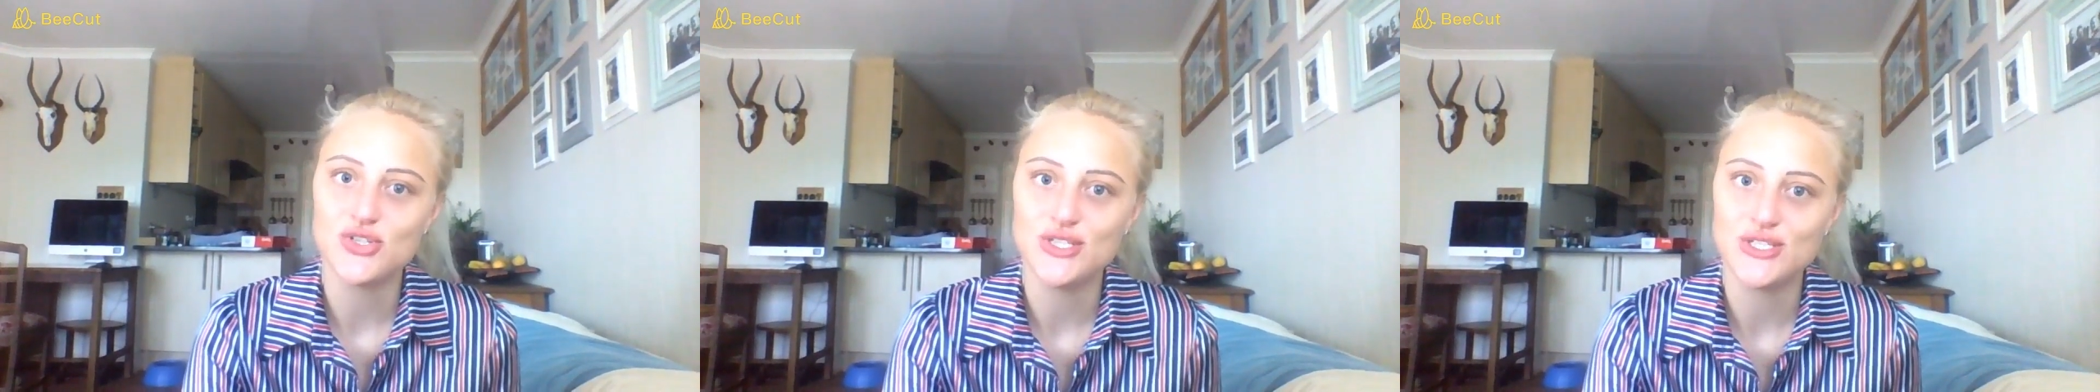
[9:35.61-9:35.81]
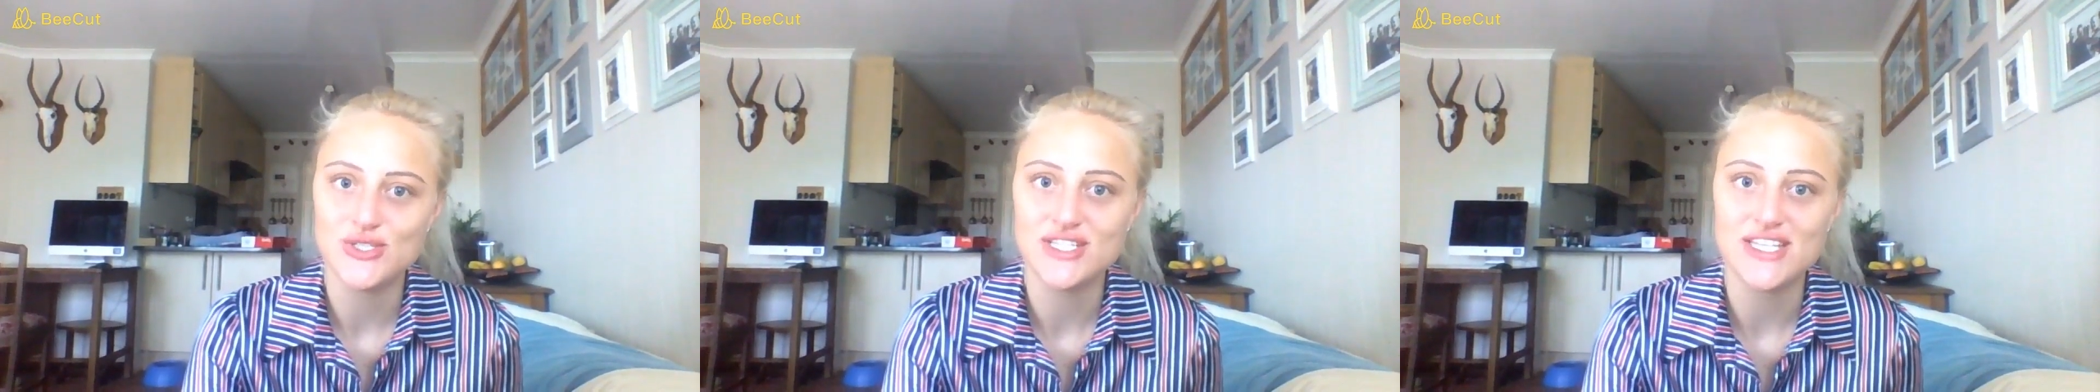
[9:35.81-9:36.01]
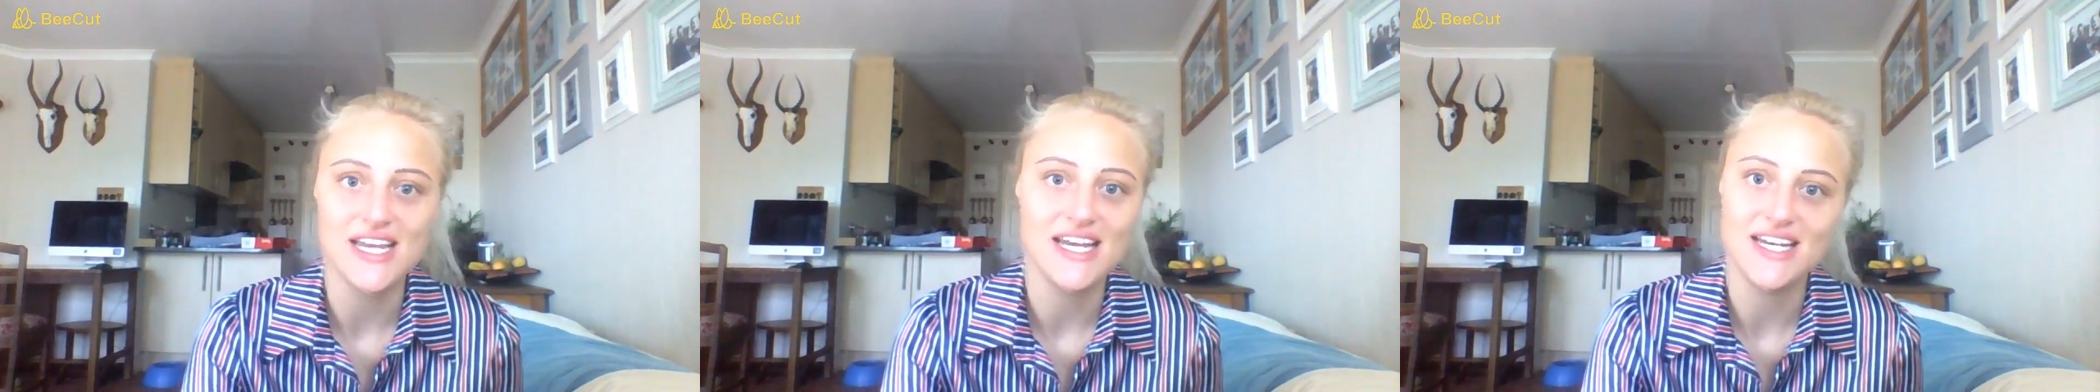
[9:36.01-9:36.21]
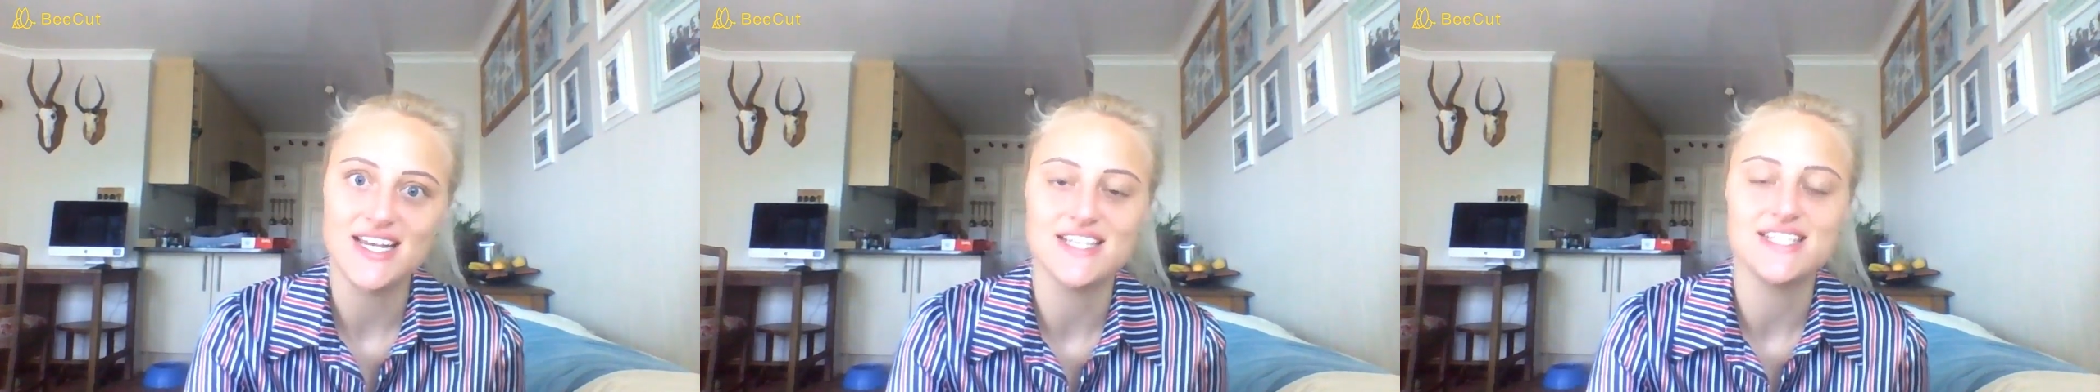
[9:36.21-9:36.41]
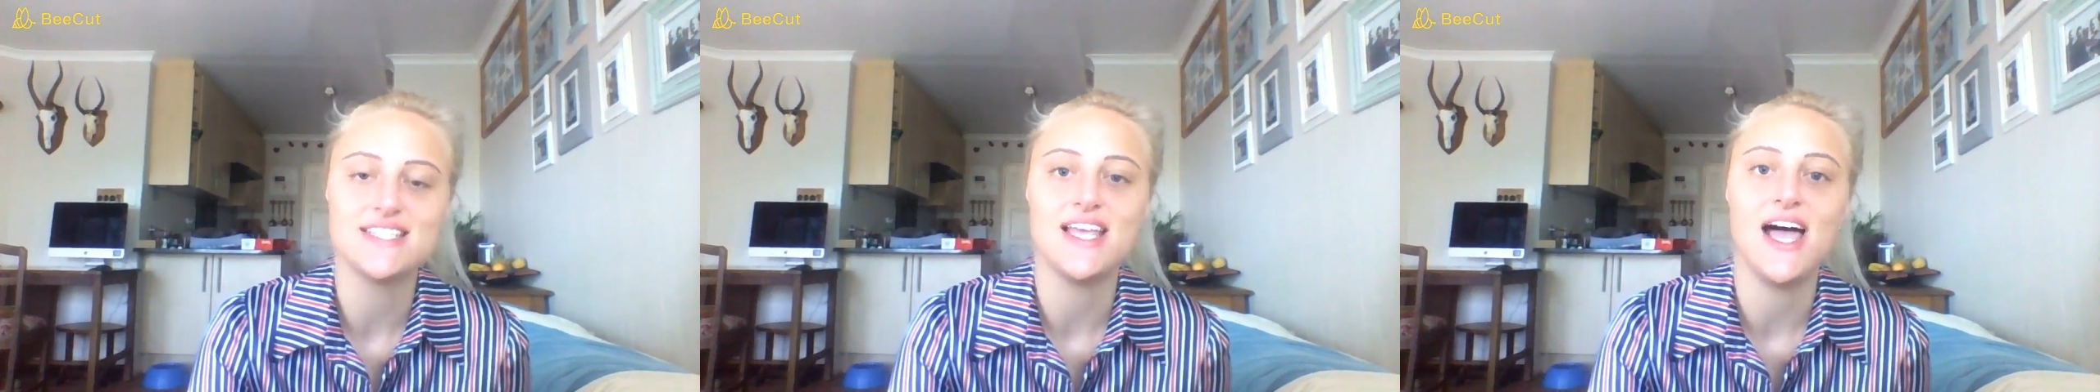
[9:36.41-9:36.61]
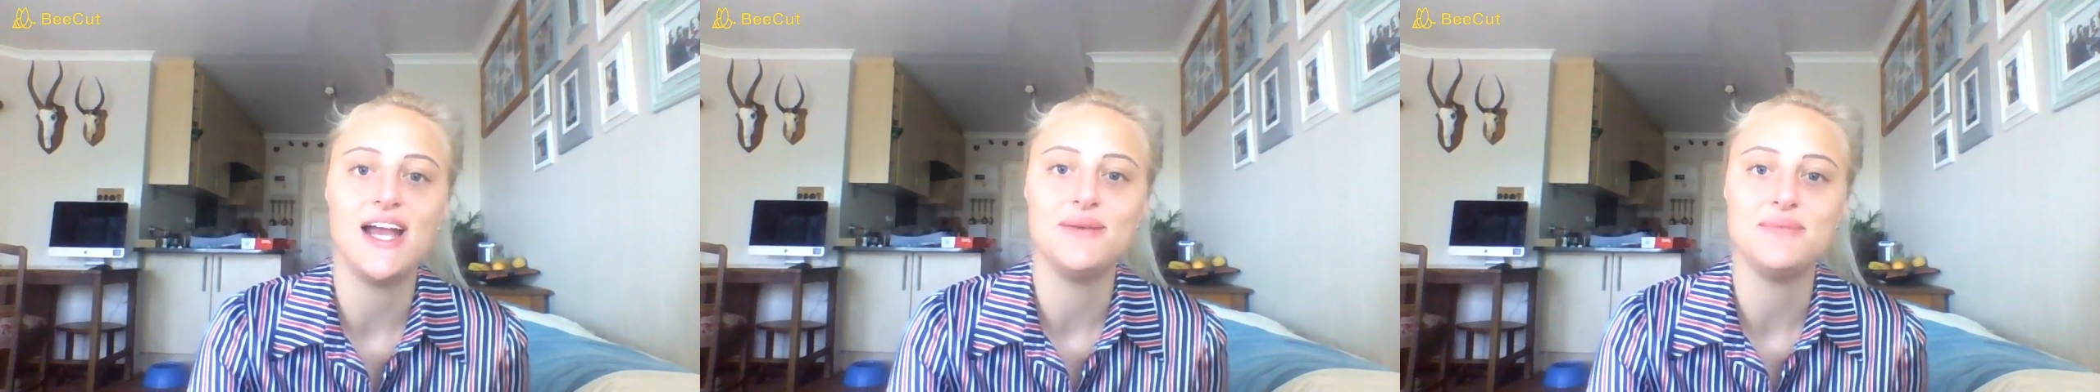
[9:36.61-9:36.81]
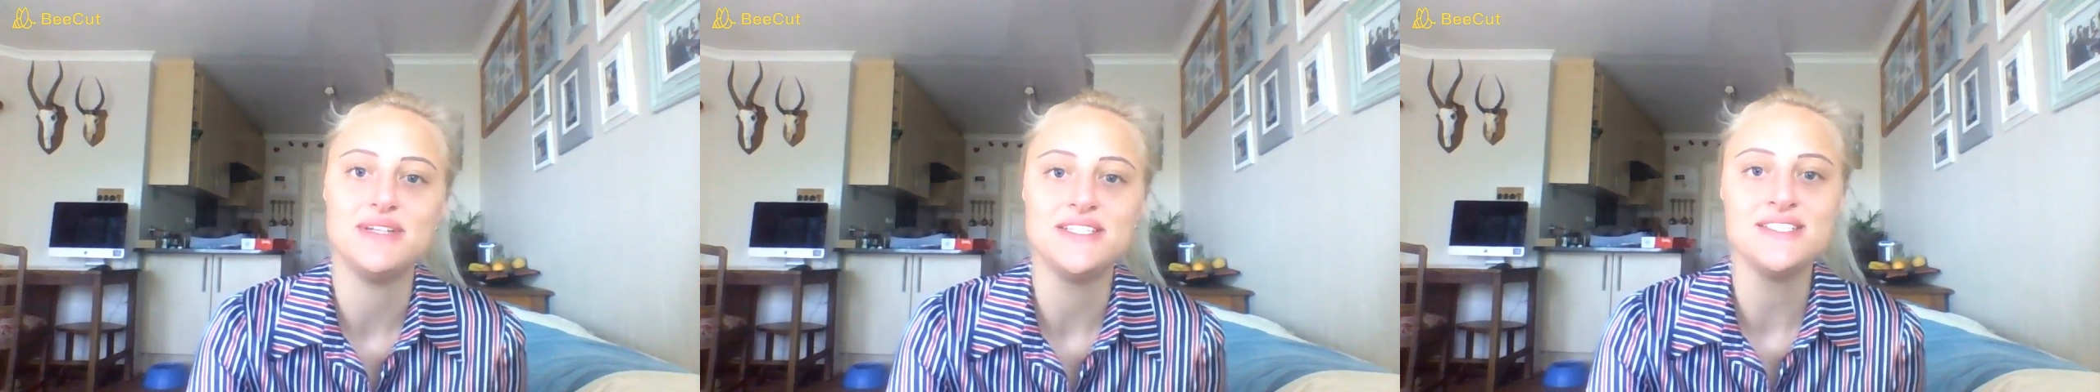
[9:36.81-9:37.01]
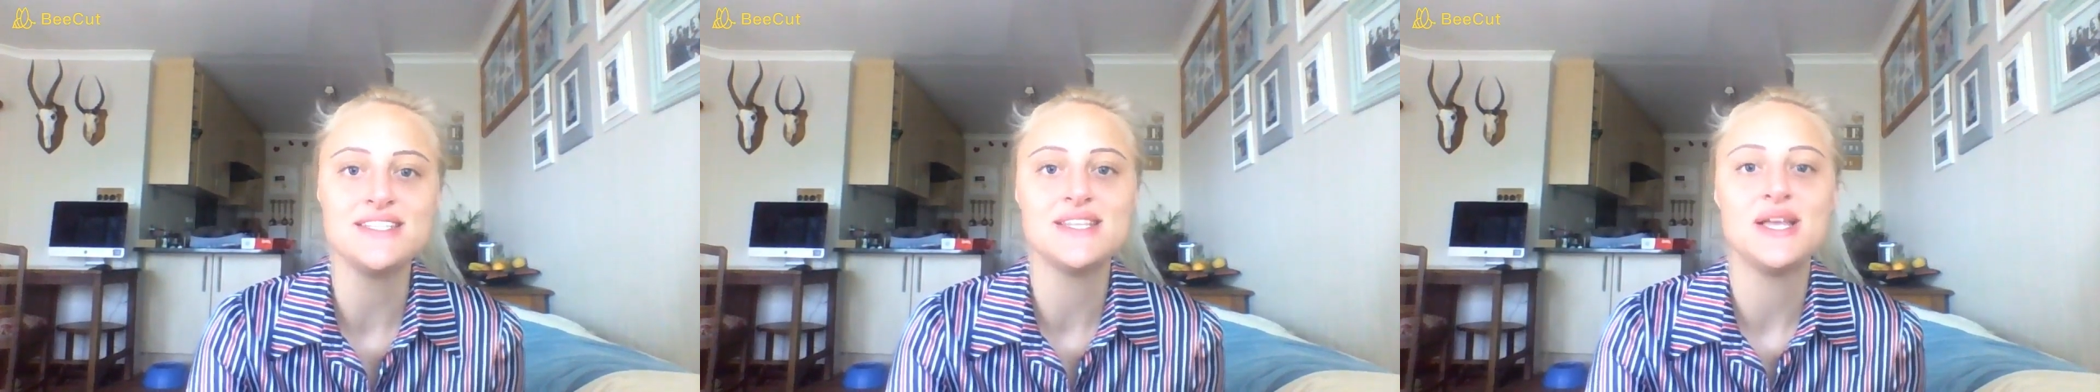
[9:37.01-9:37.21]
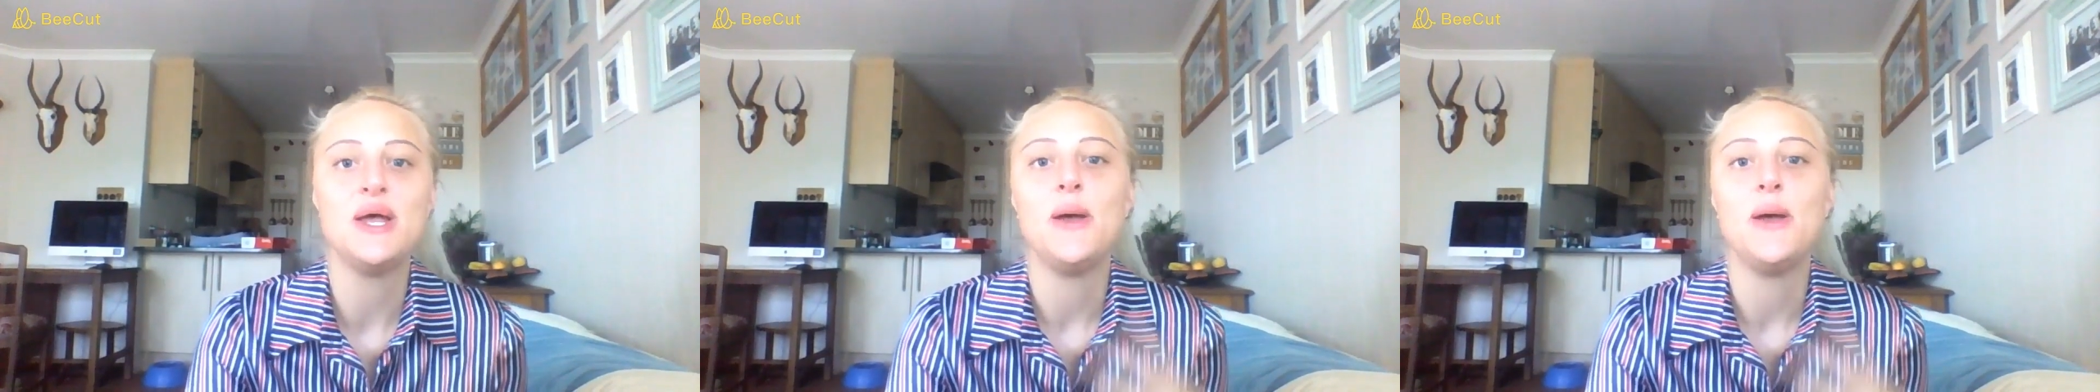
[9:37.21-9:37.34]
lose any assignments,